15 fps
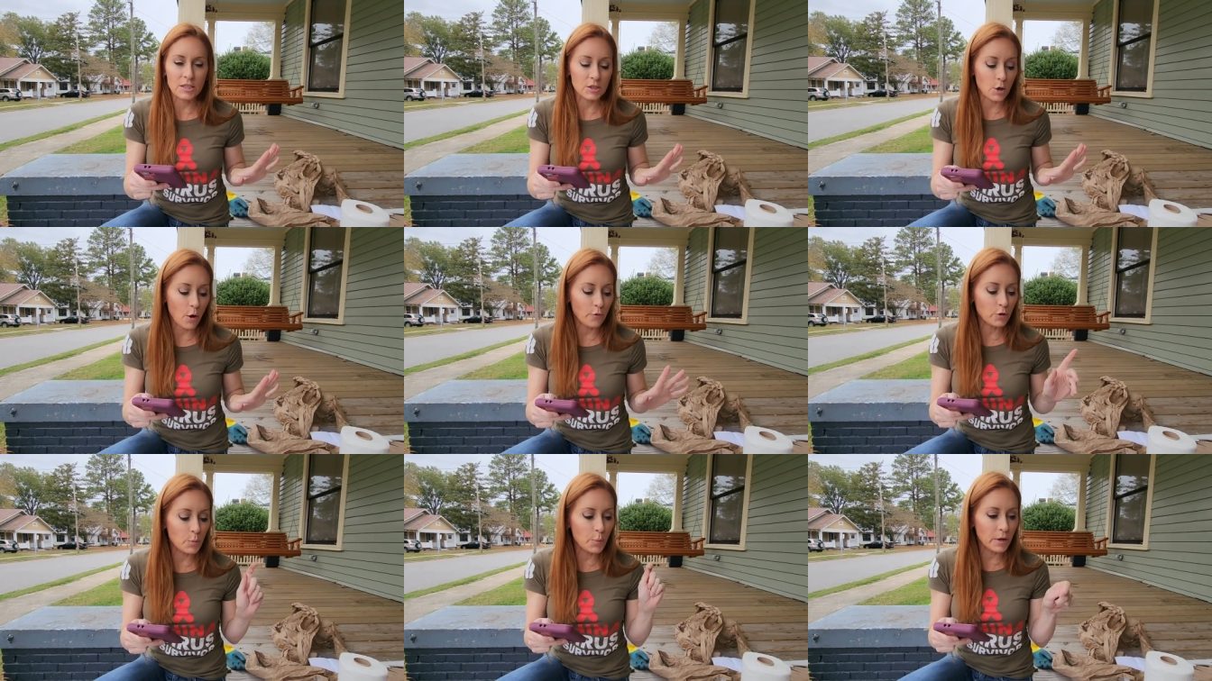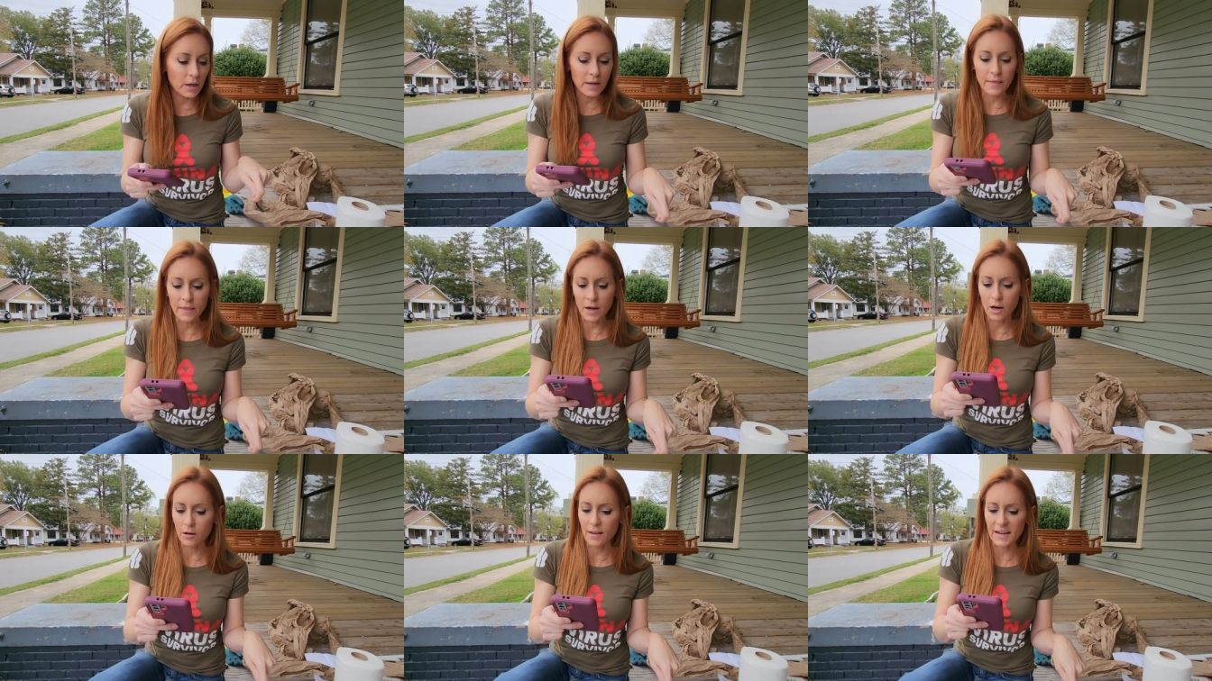So if you put it in
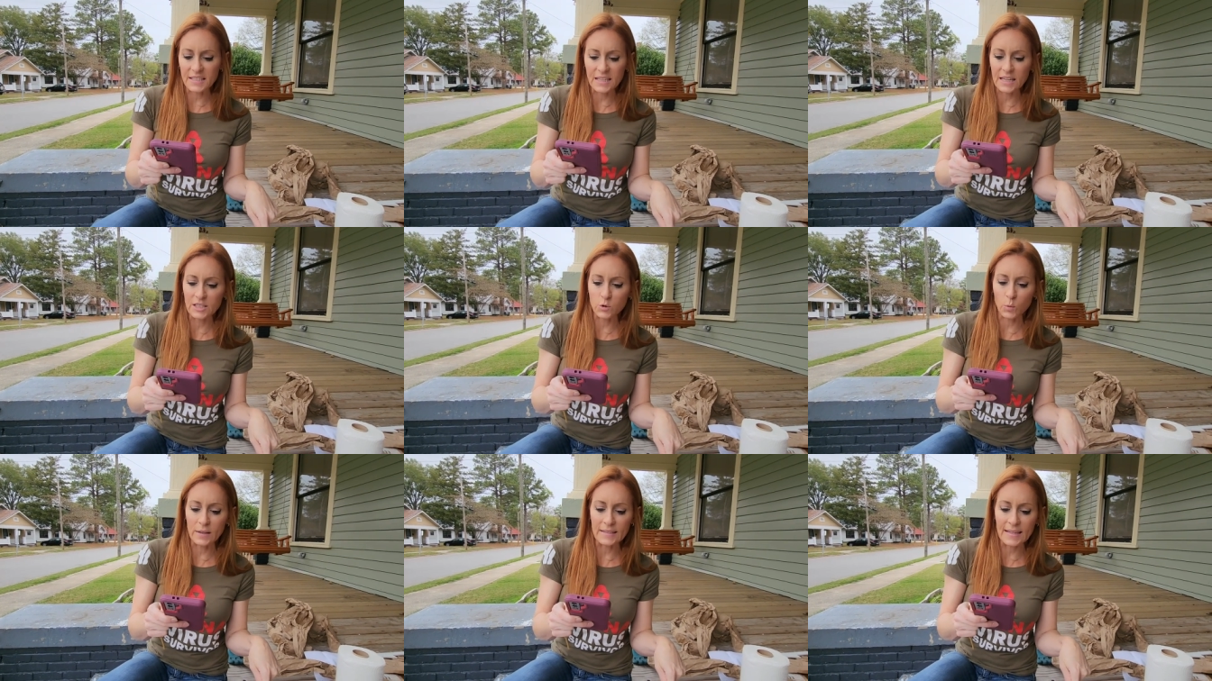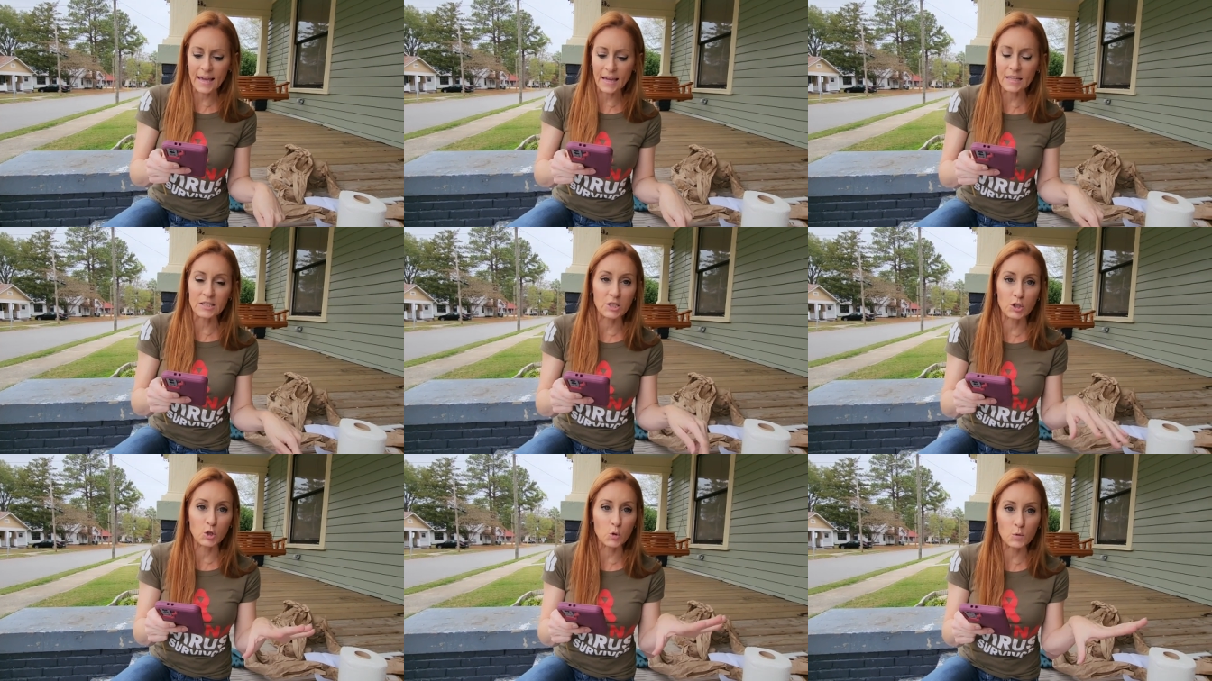there like 10-20 seconds
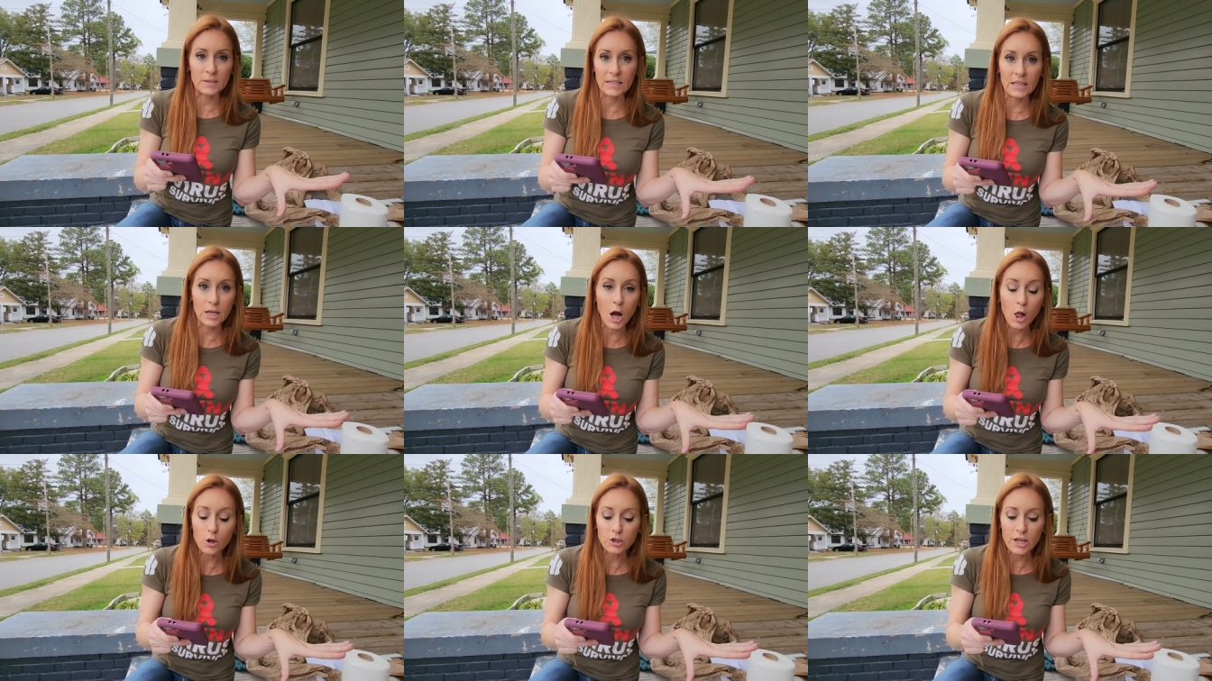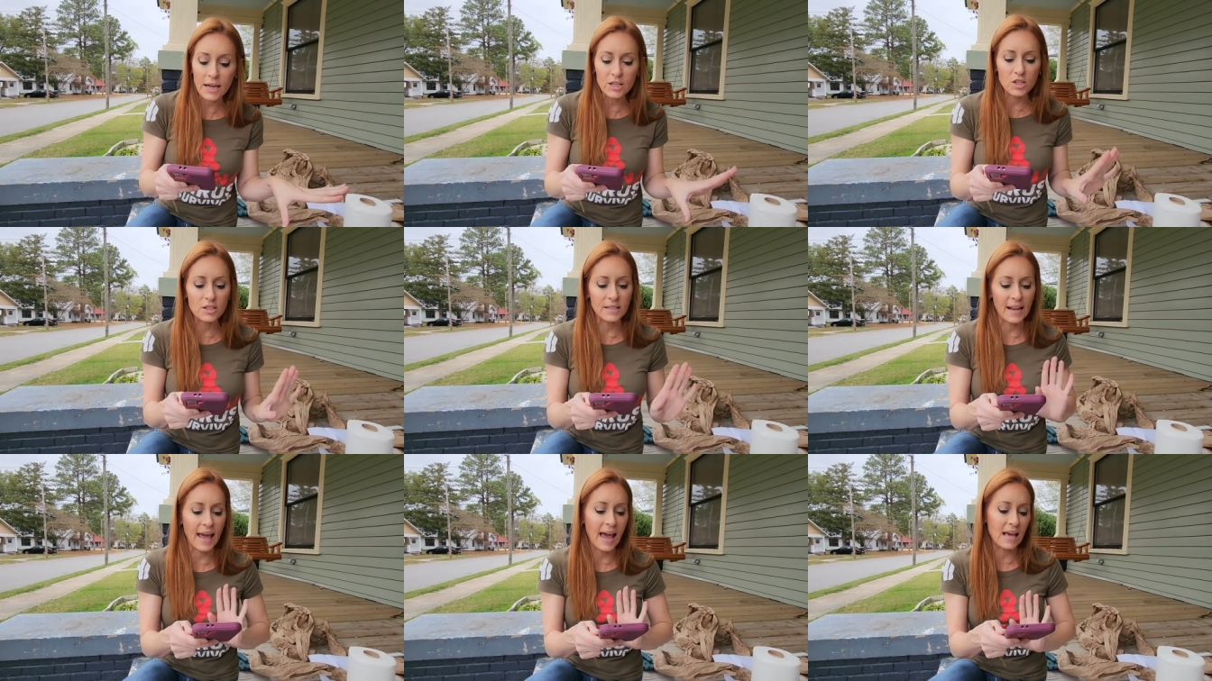and you don't see any color changes,
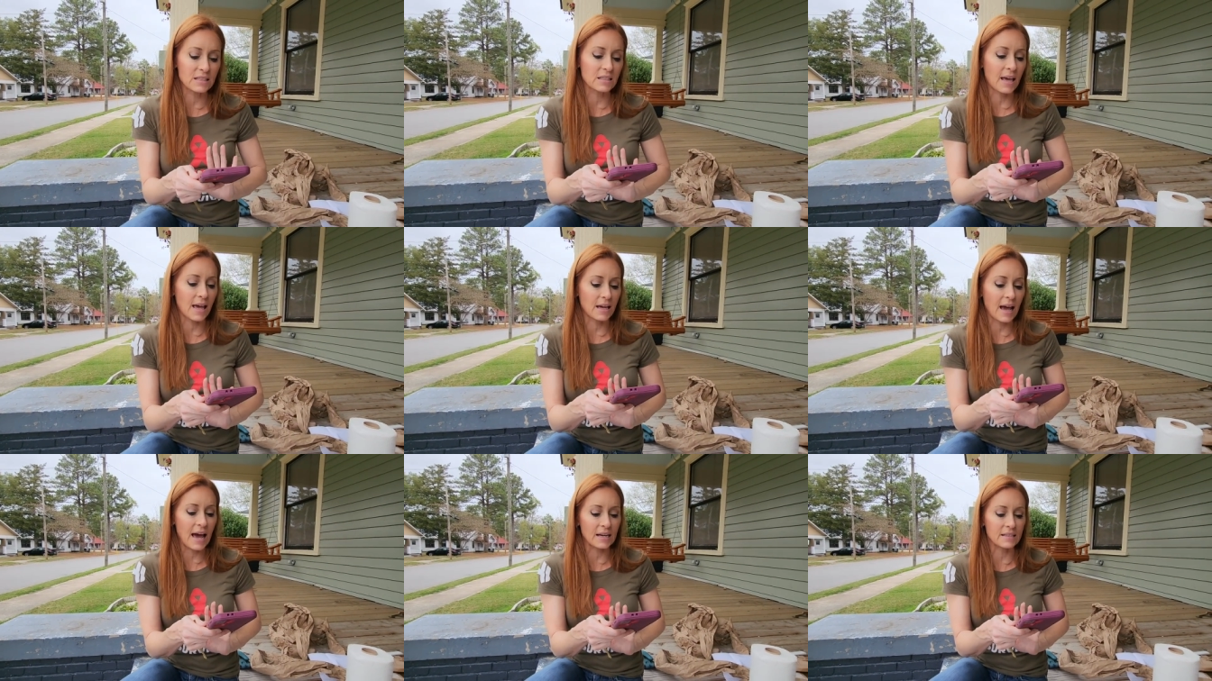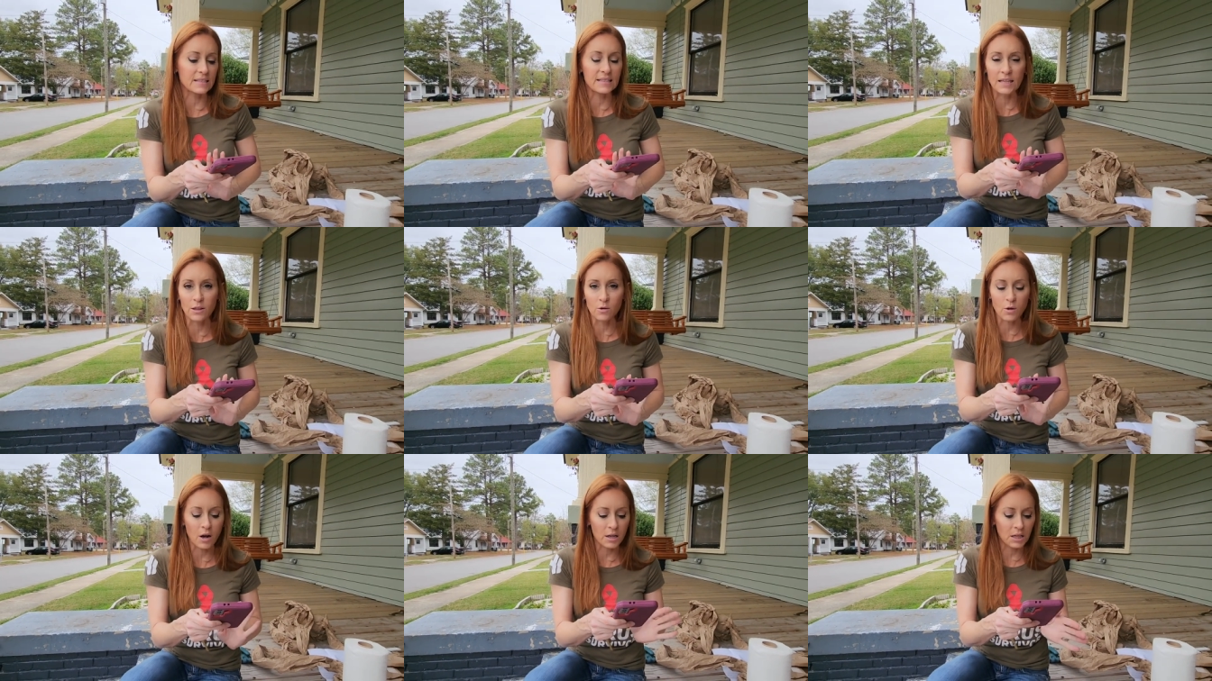and it has that kind of
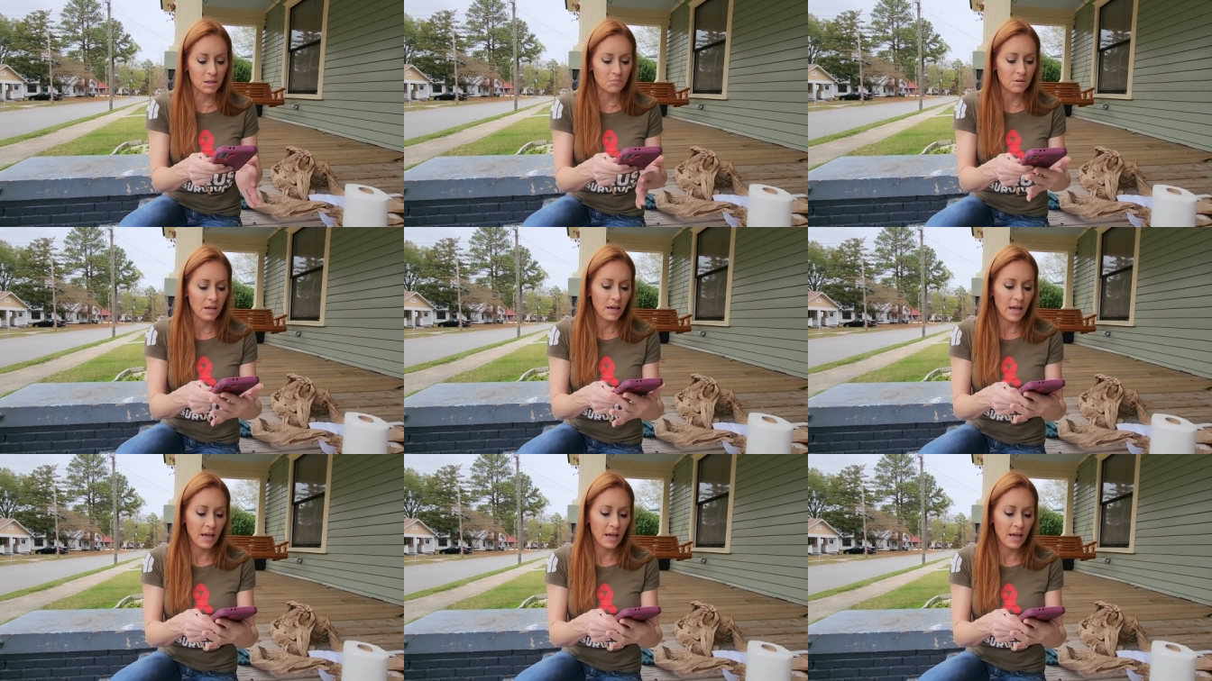sealer on it,